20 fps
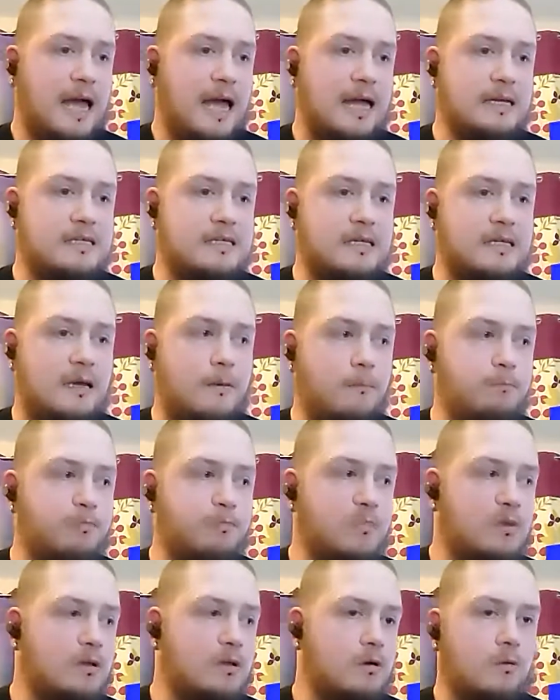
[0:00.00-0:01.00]
And
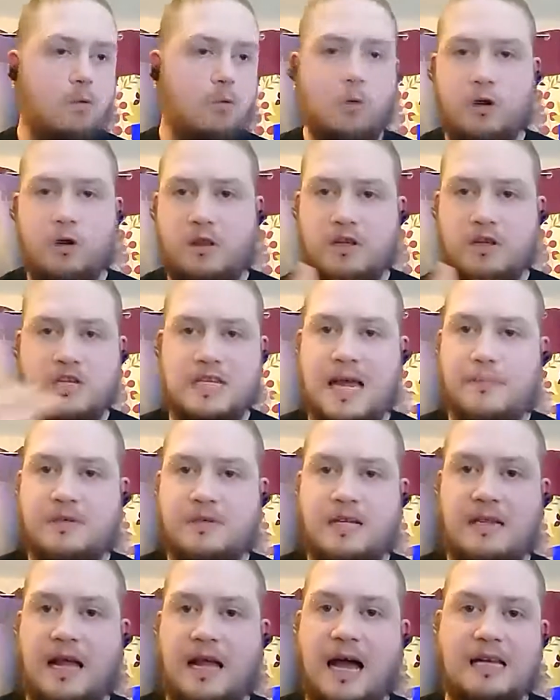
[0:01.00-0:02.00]
um, one of the
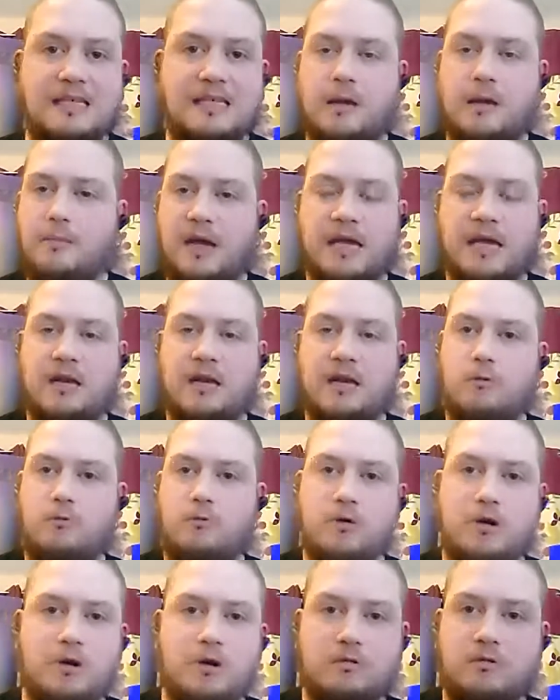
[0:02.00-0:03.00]
steps in that is like making a
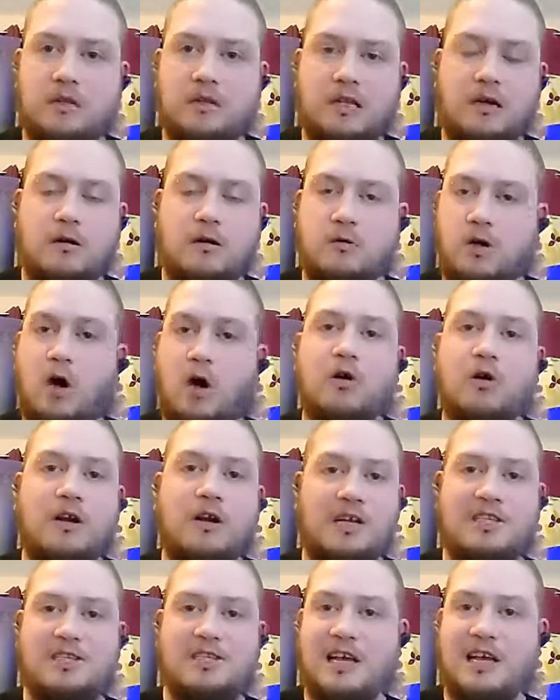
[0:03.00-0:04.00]
real long
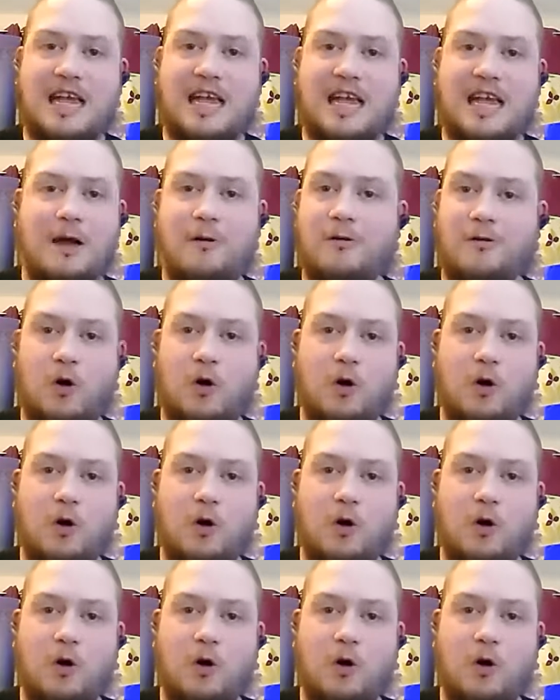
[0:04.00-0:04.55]
list and account